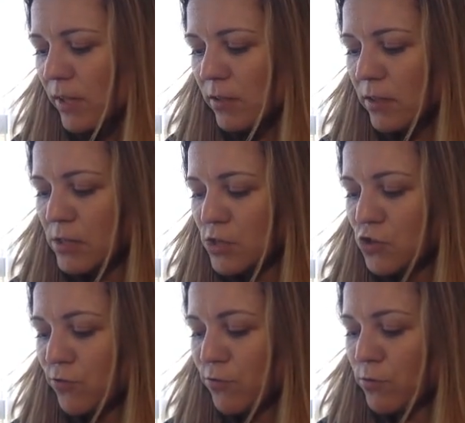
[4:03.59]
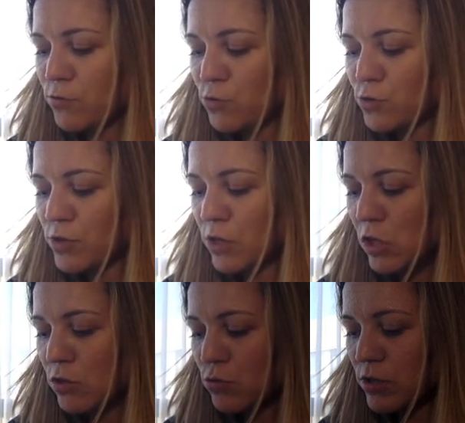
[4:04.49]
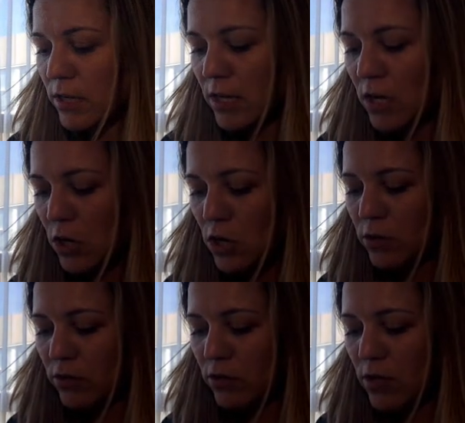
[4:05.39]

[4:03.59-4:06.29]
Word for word: The transition from sourcing current to sinking current.